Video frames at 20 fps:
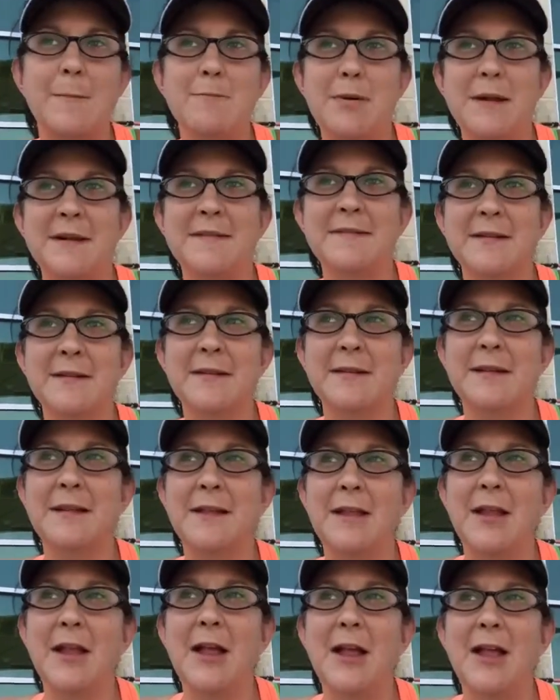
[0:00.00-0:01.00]

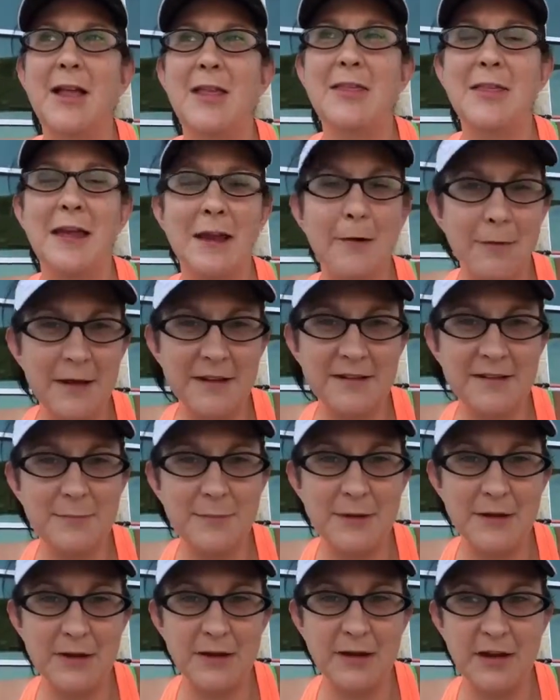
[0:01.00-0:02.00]
Basically, they want to
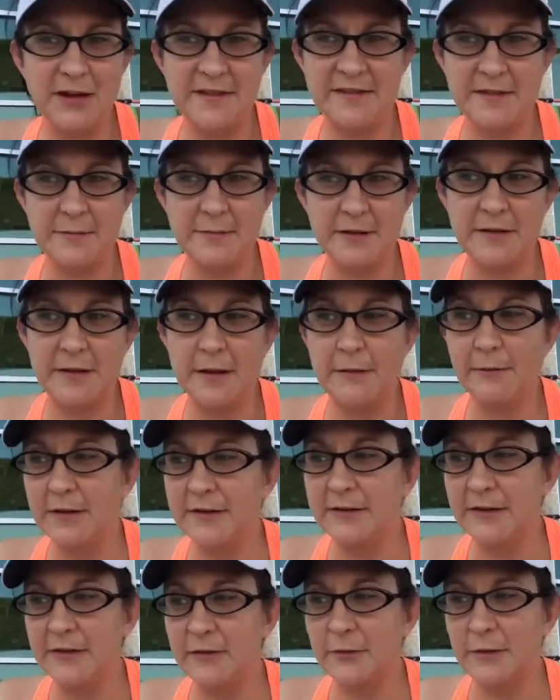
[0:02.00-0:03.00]
be your customer. They
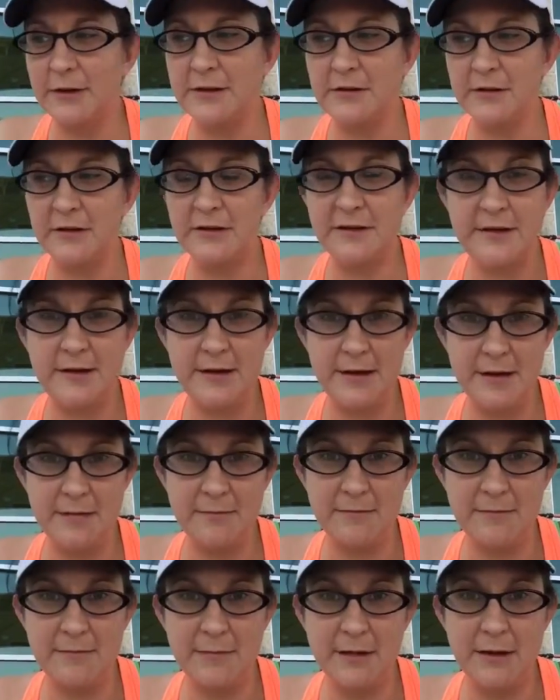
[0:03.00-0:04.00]
want to join your
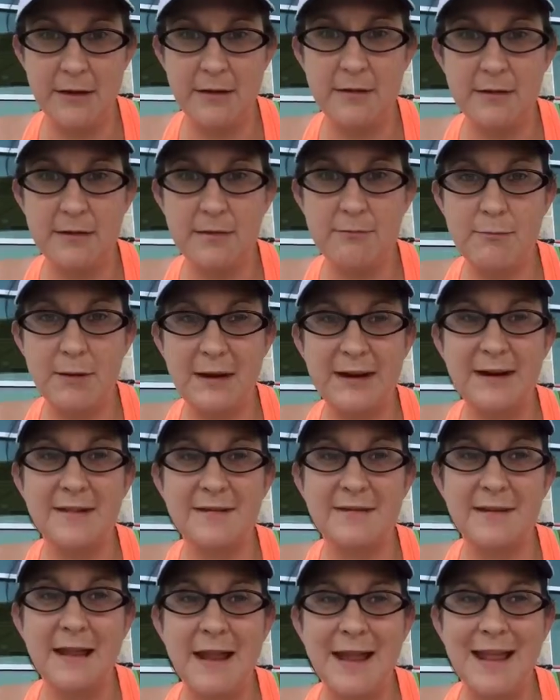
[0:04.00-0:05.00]
team
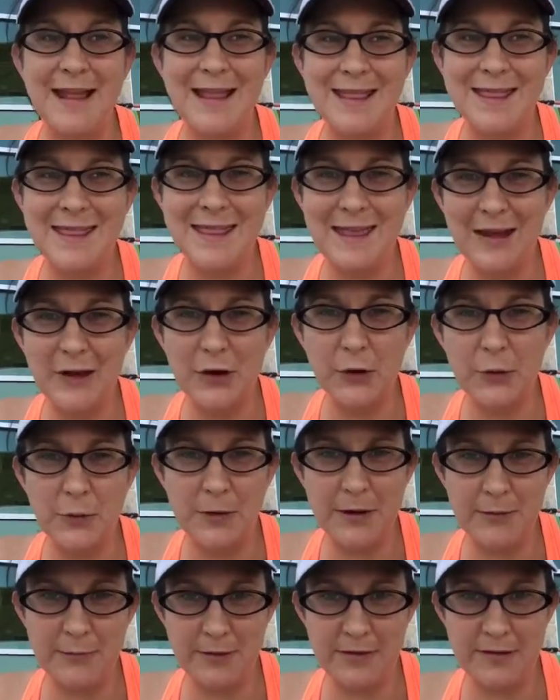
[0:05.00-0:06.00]
because they
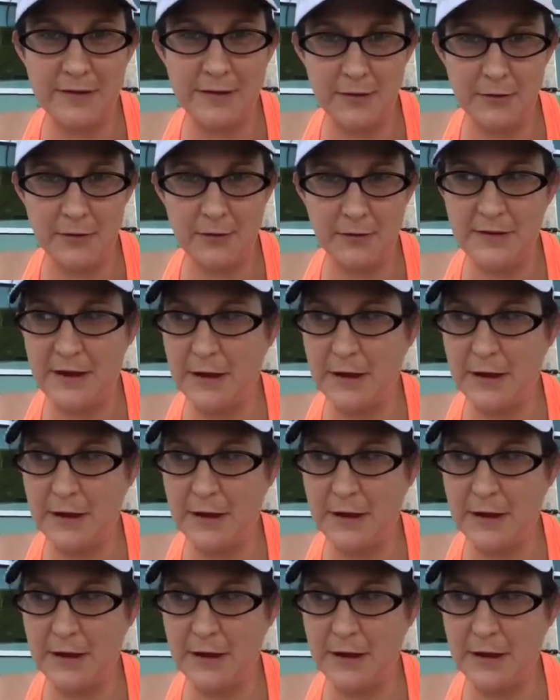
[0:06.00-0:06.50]
agree with you.